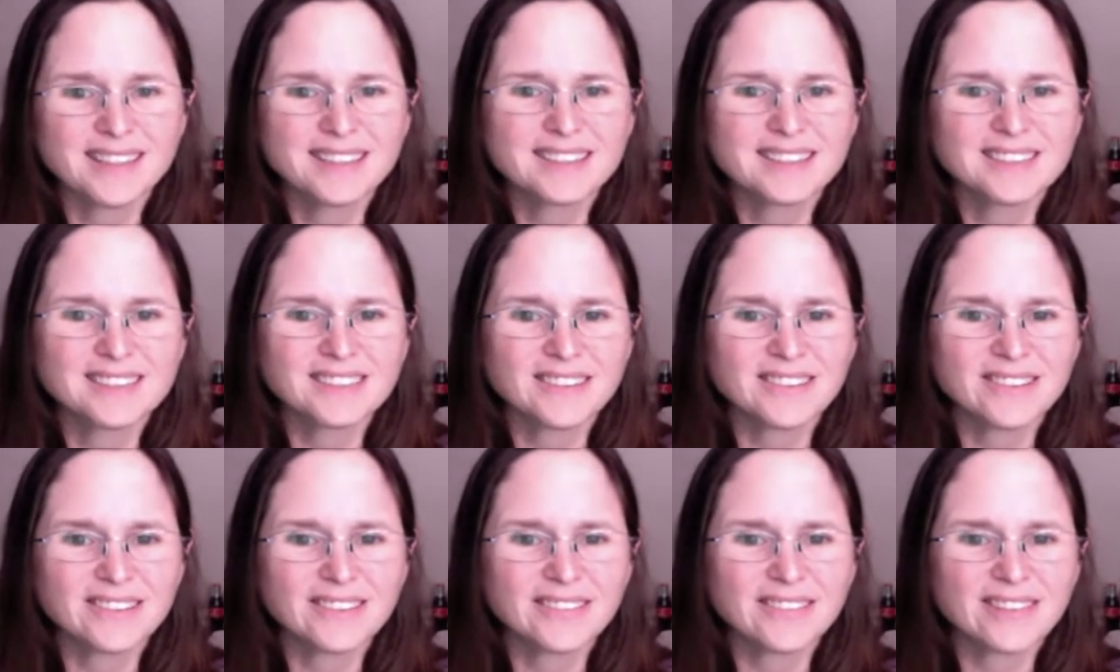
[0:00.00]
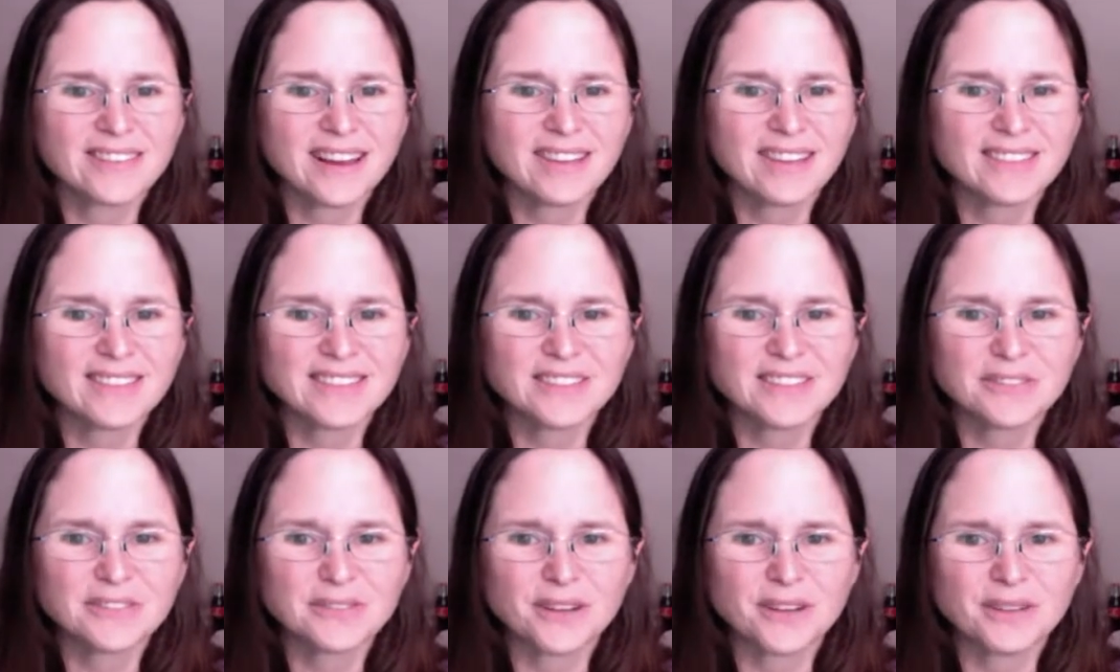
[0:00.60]
So that
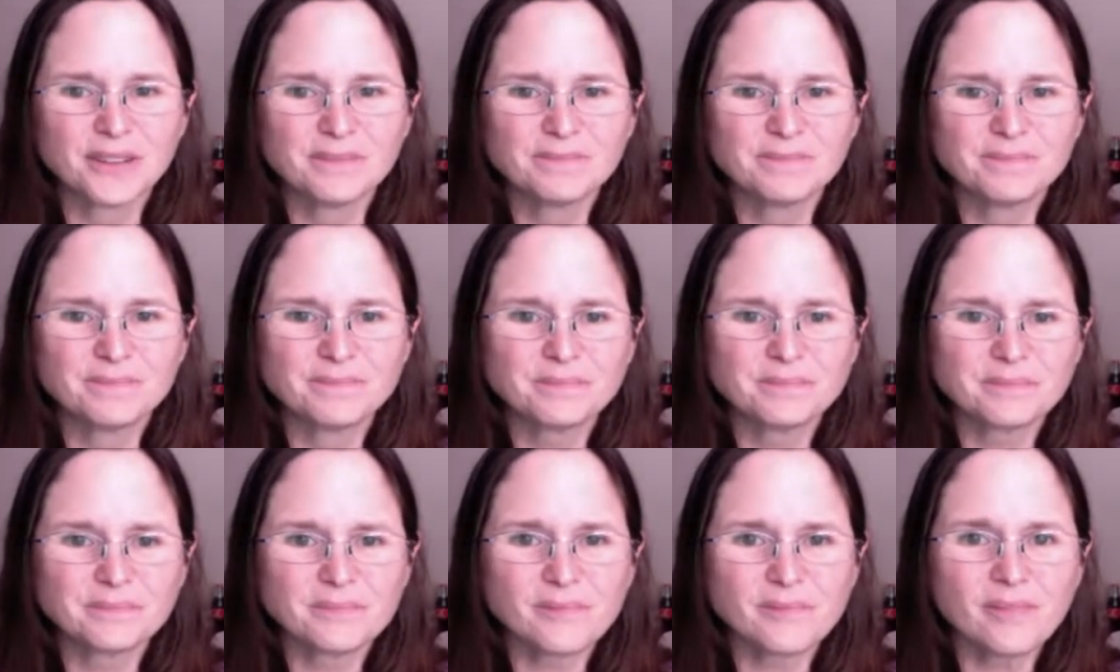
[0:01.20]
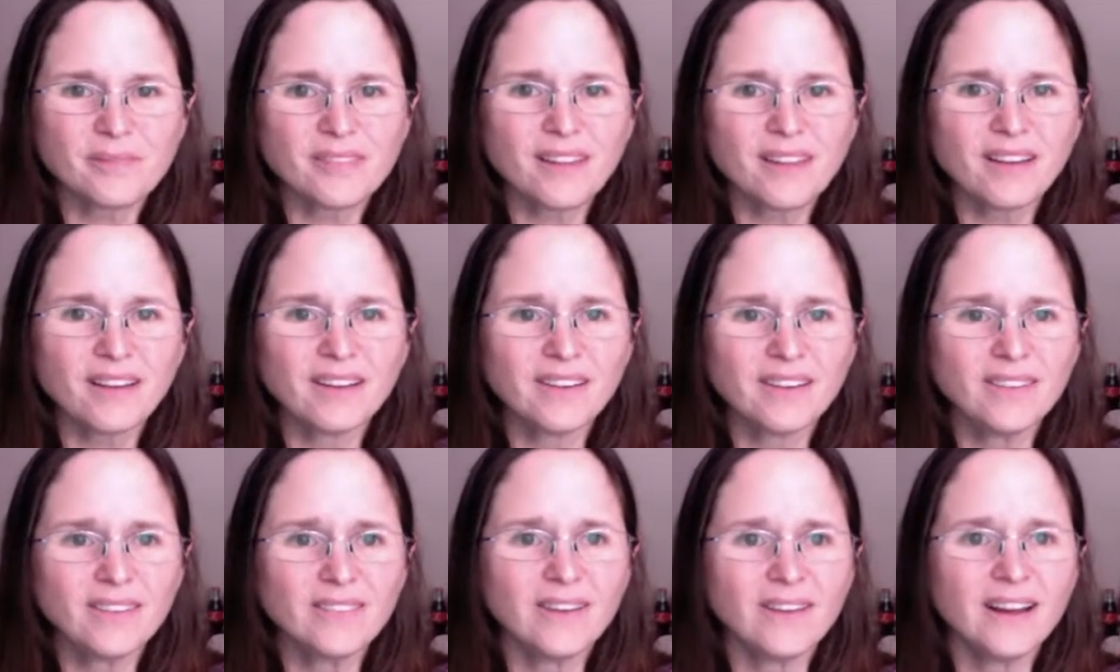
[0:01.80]
was fun.
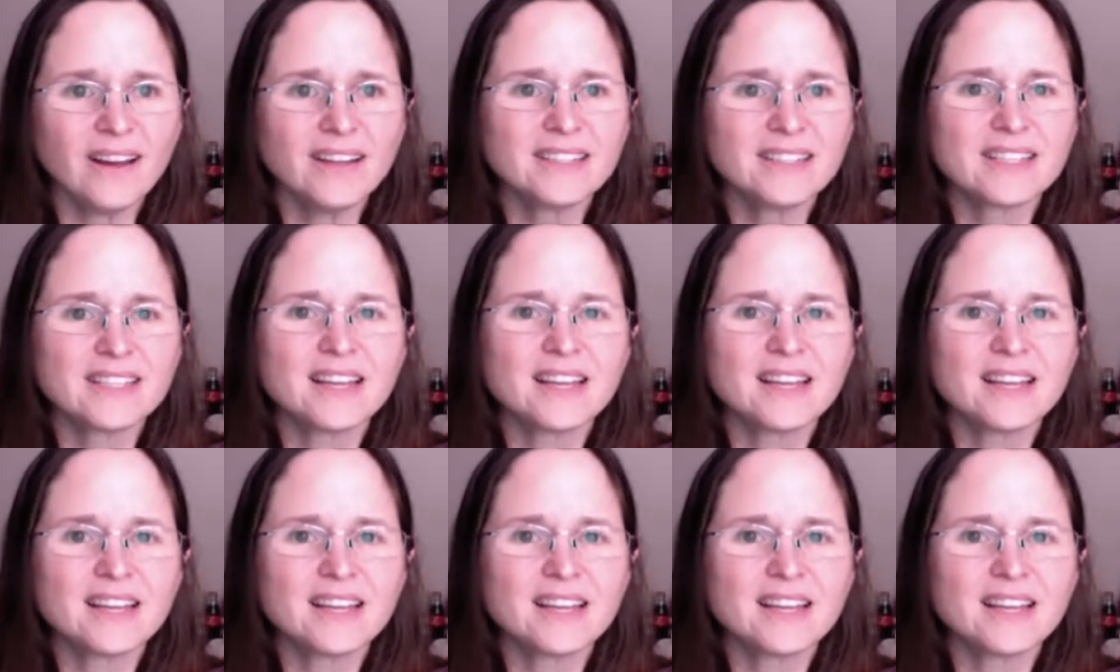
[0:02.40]
All right.